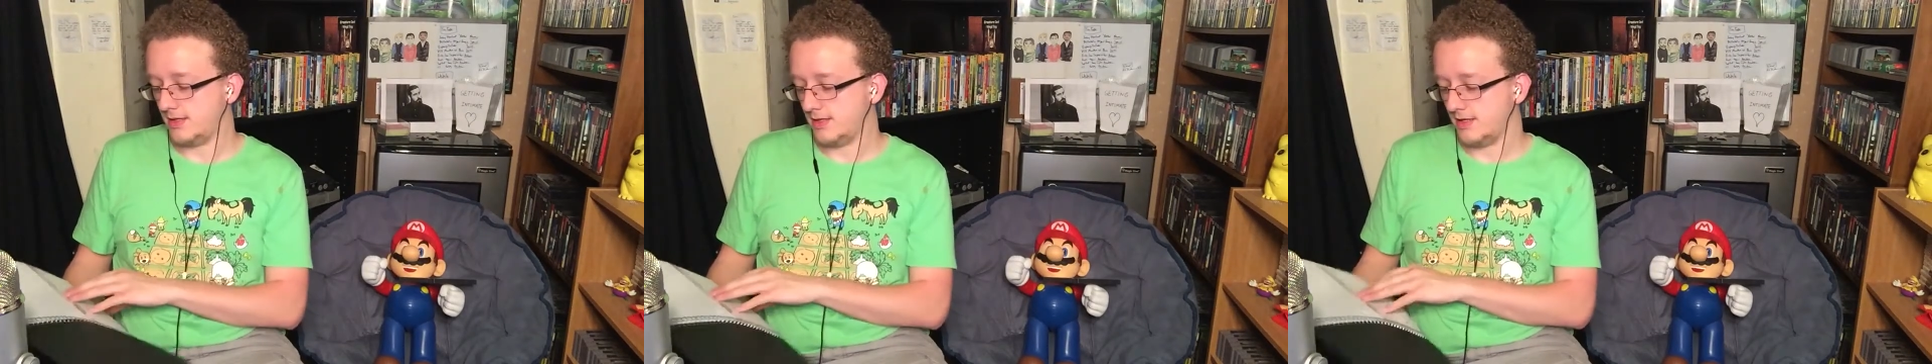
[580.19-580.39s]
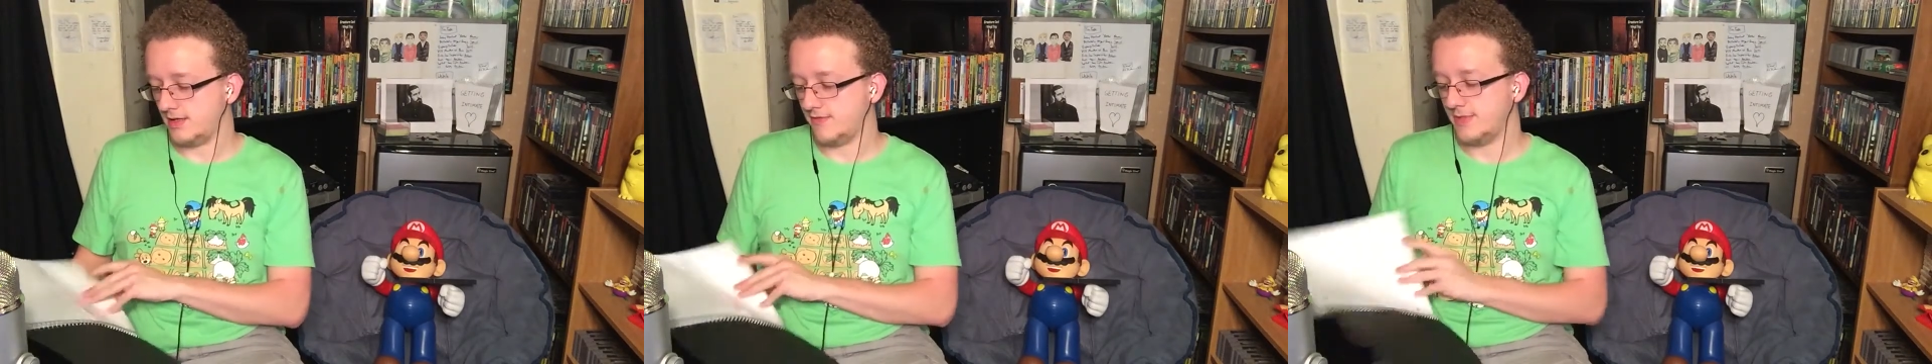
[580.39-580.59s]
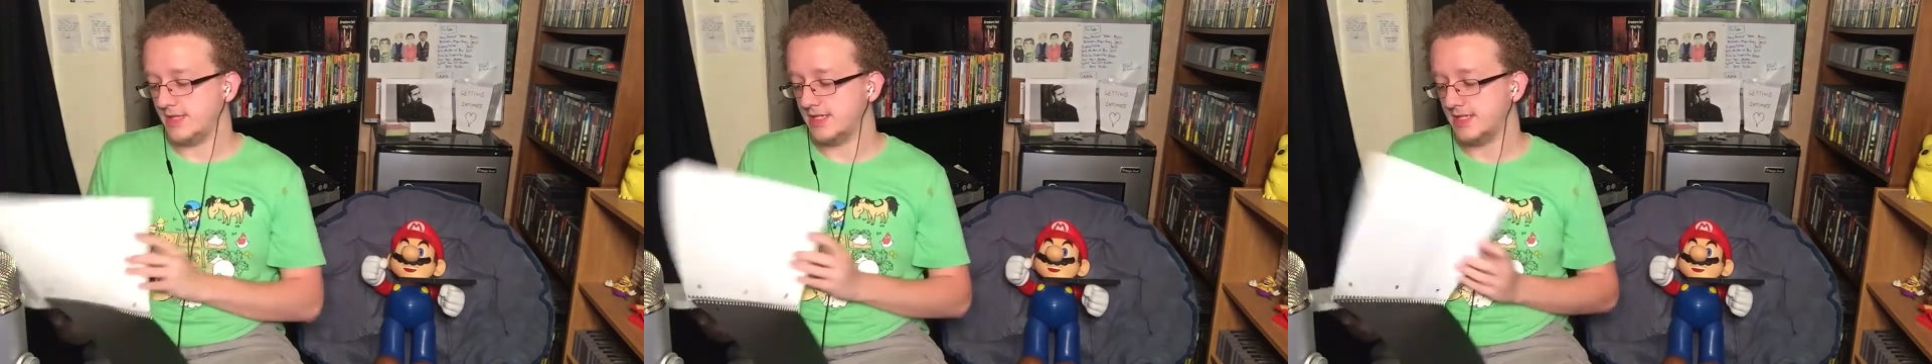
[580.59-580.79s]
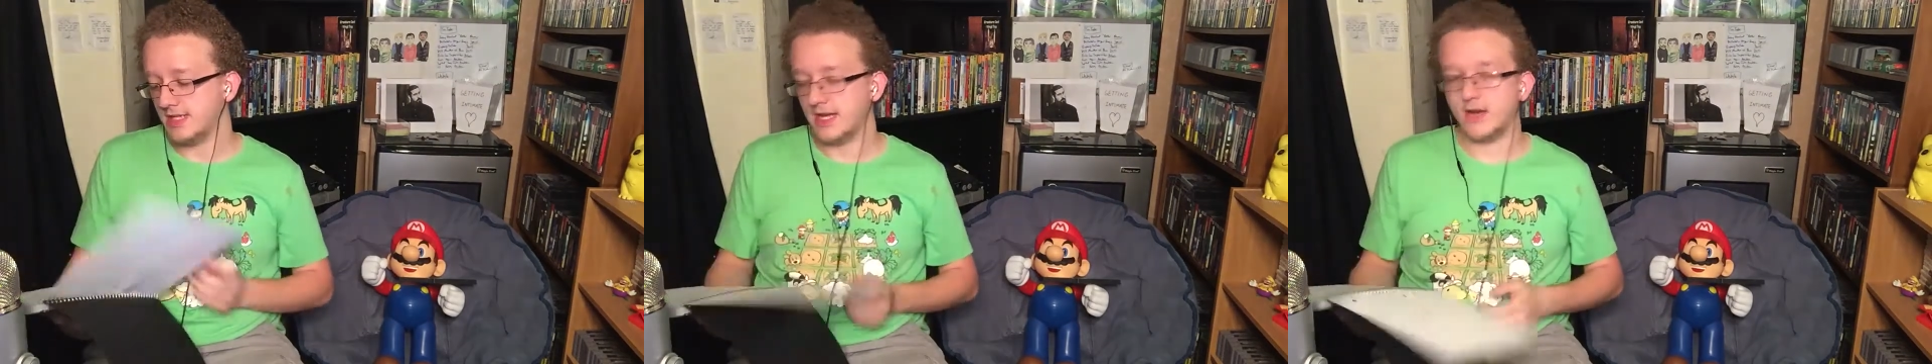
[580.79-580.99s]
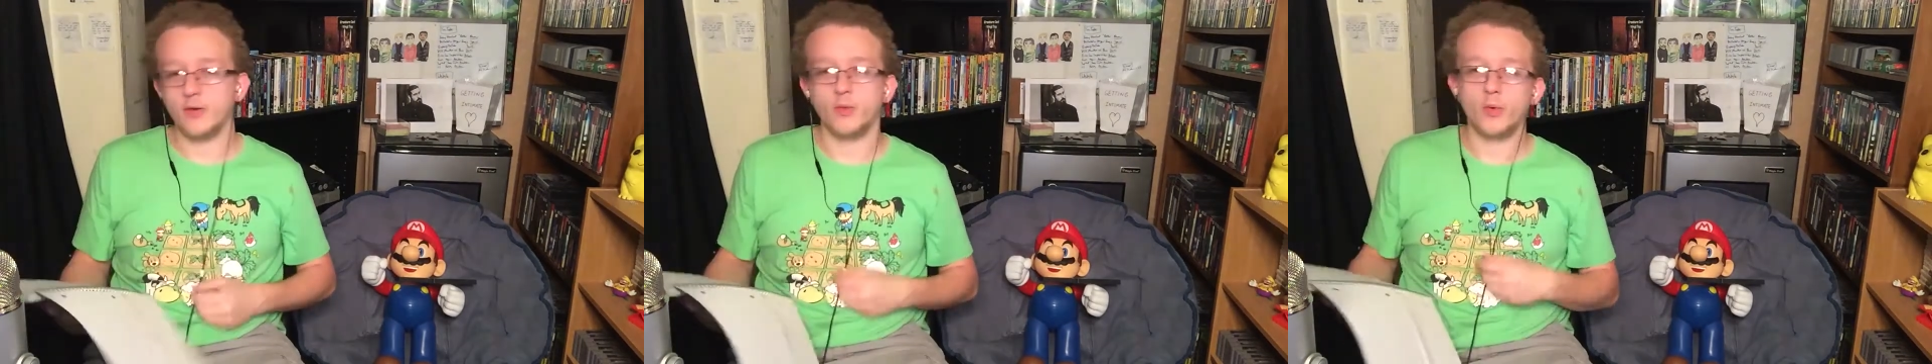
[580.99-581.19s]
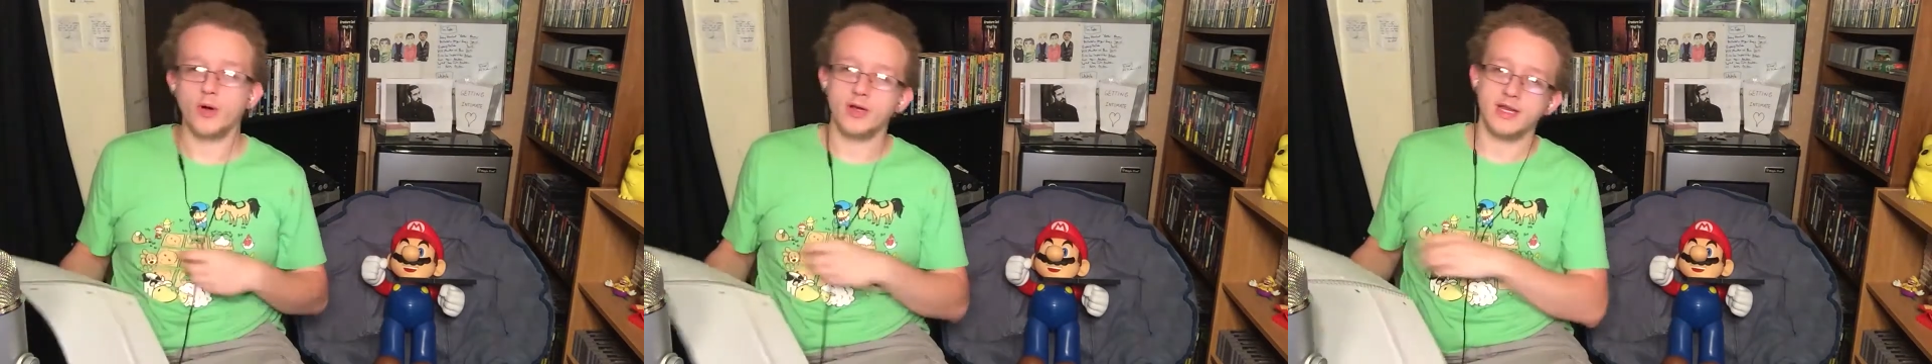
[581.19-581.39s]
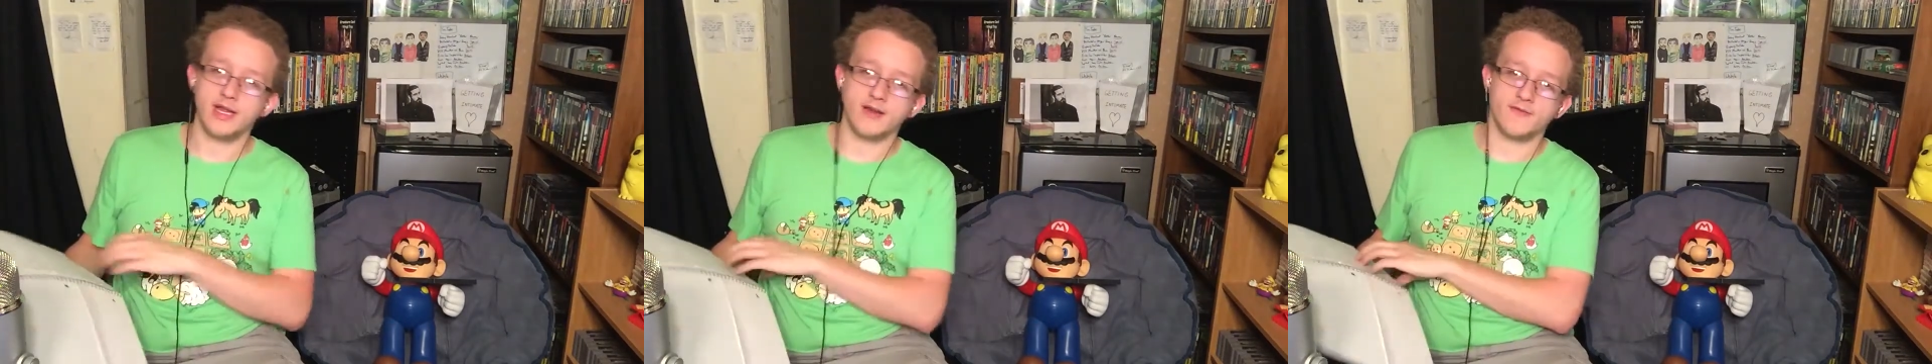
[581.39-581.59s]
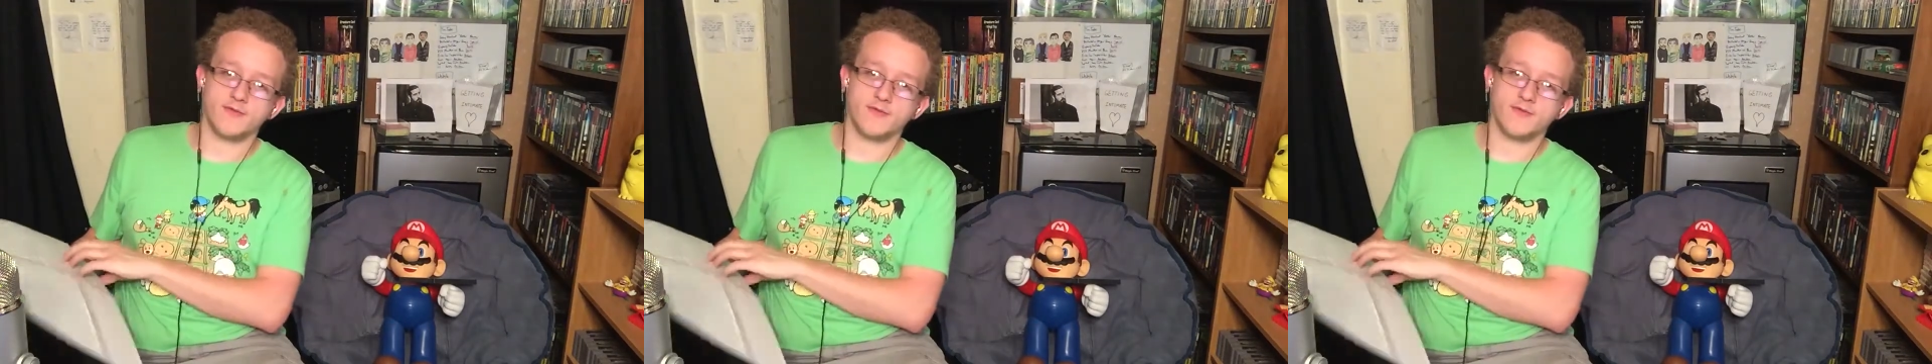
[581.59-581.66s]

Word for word: I've beaten now one out of